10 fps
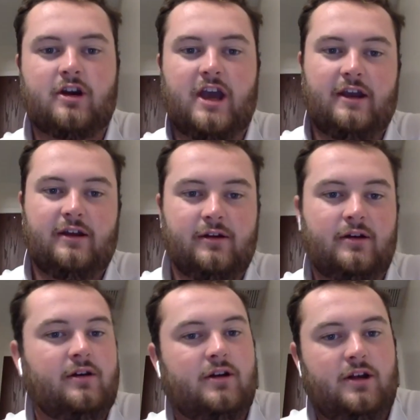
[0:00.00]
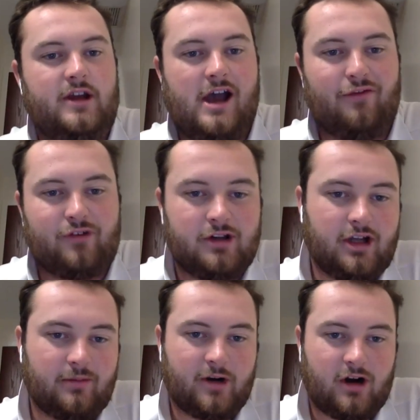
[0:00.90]
Okay. Now for a
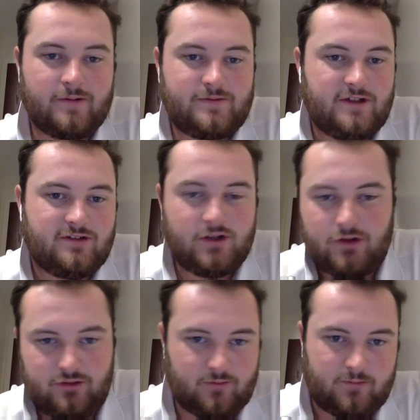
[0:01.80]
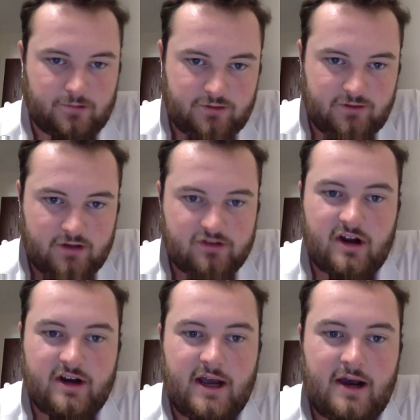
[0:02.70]
little bit of off-season news, which we'll just touch
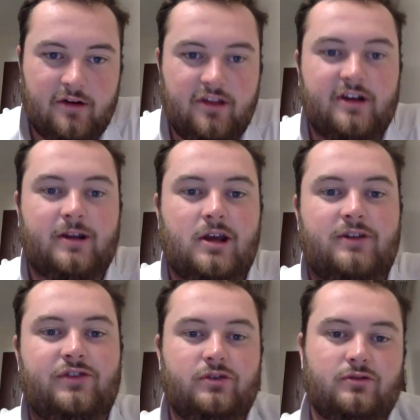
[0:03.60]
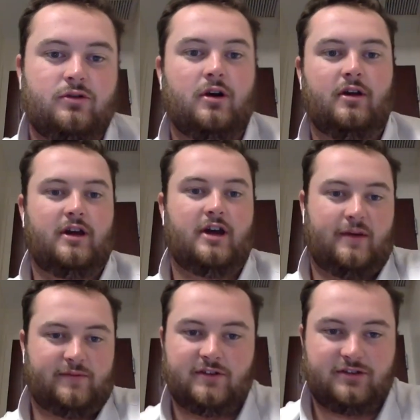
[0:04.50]
on now and then get to
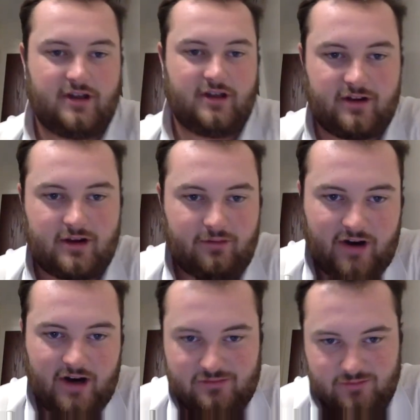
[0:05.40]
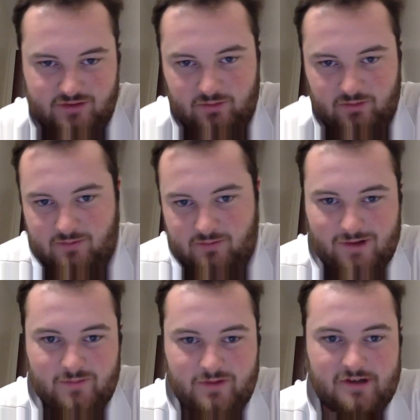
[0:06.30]
after the Stanley Cup Finals, which should be the
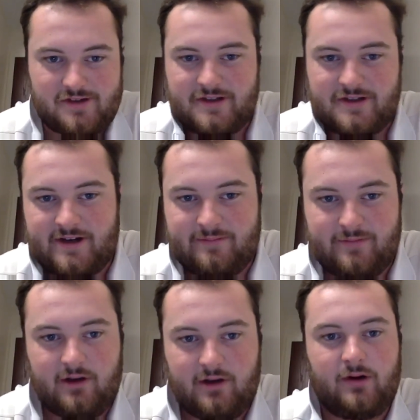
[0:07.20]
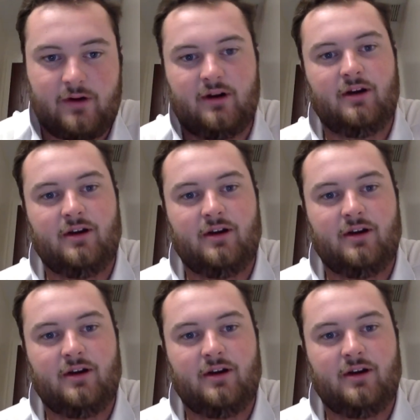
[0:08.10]
most depressing time ever.